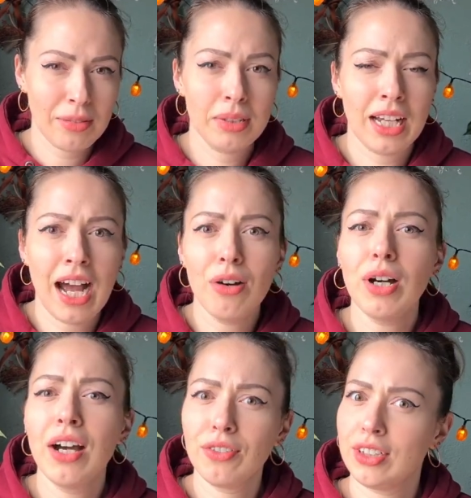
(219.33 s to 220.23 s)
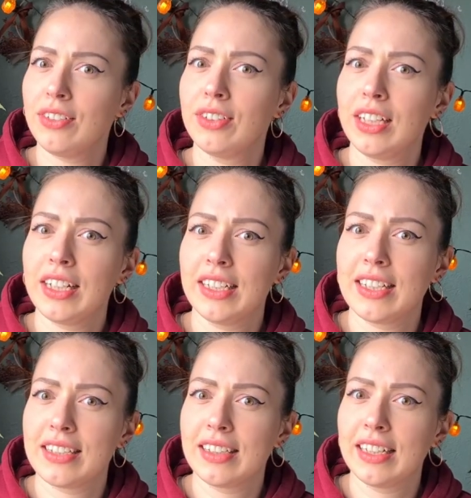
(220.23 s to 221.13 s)
I mean, how I would even carry
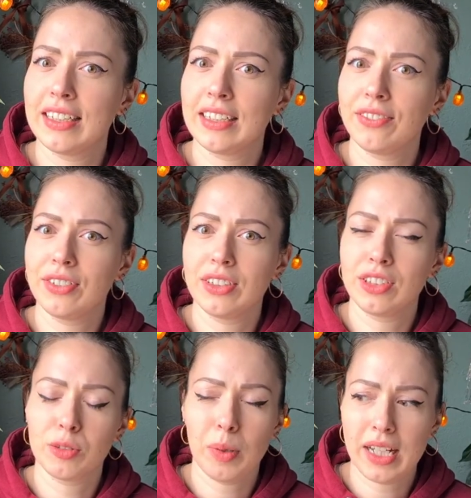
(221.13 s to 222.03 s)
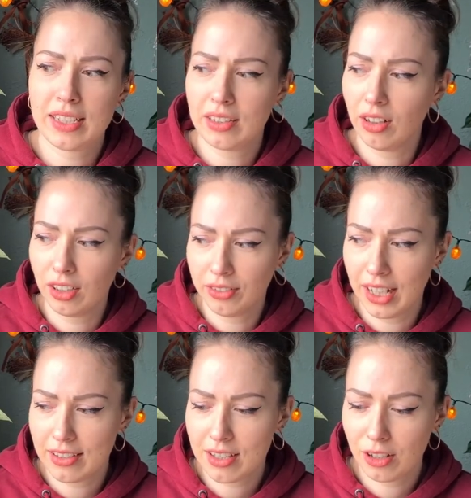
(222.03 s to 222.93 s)
this thing with spikes and all of
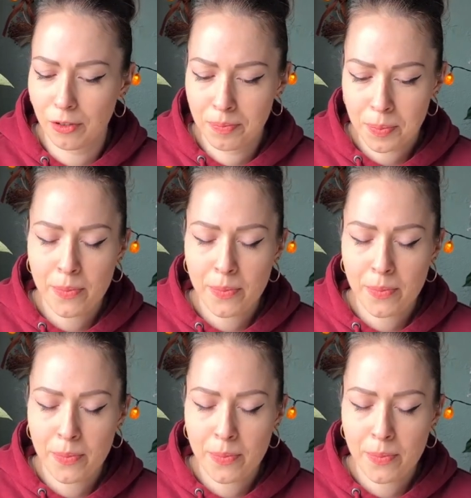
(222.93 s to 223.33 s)
that. So